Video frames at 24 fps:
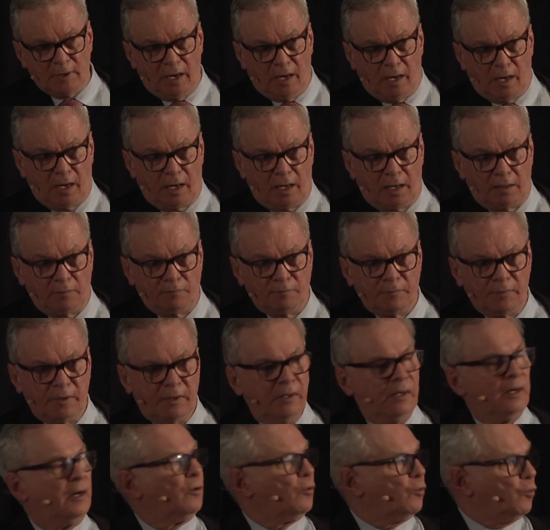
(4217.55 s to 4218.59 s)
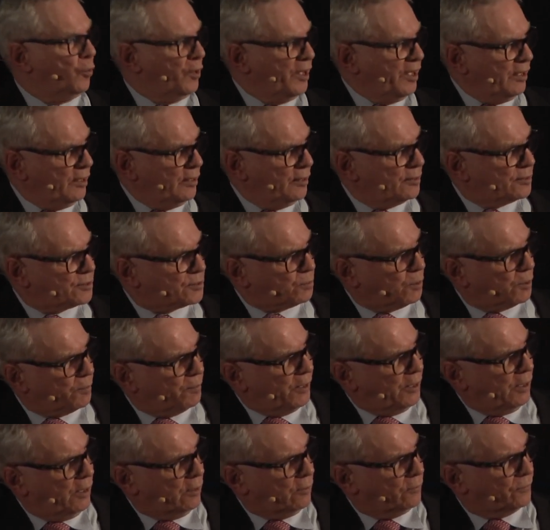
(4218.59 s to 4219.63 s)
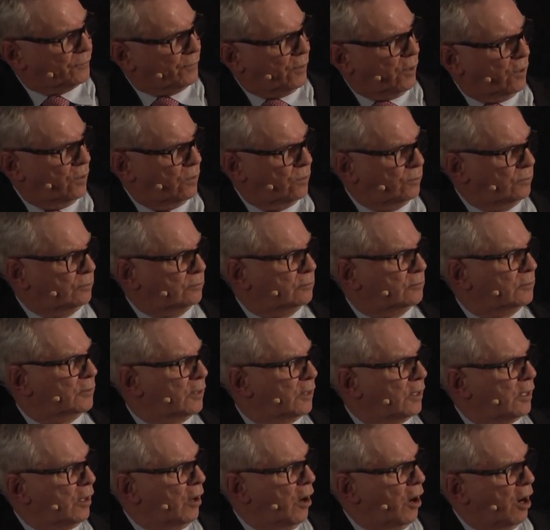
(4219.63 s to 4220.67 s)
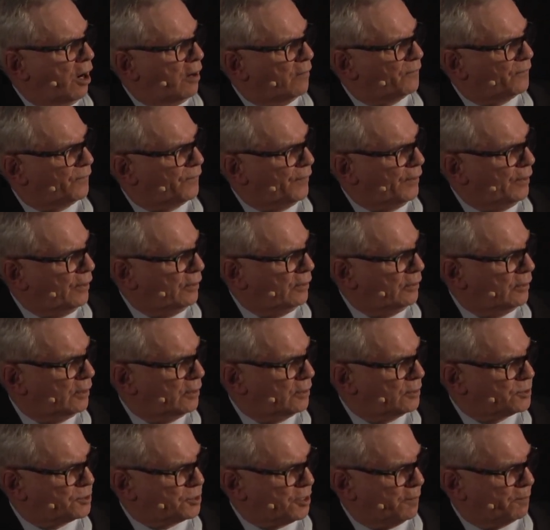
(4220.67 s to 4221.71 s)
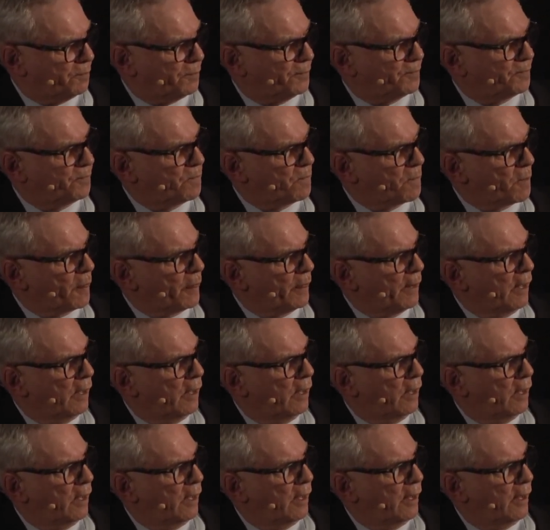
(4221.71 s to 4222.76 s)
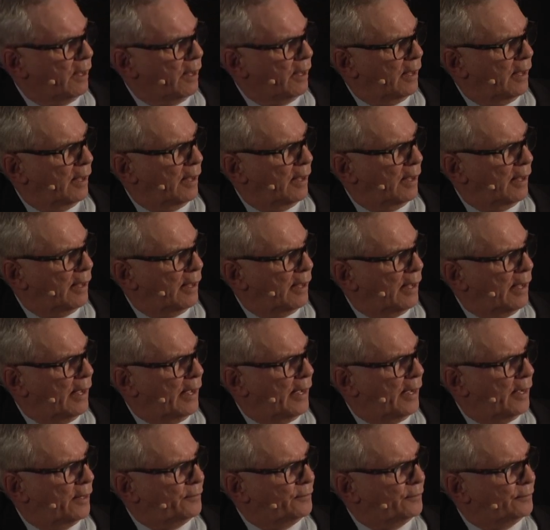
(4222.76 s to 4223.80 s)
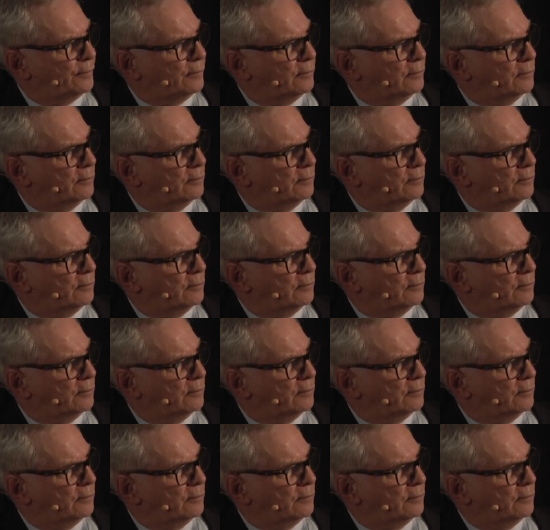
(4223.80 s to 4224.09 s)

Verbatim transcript: Um, wreaths were being thrown off the uh, ship. And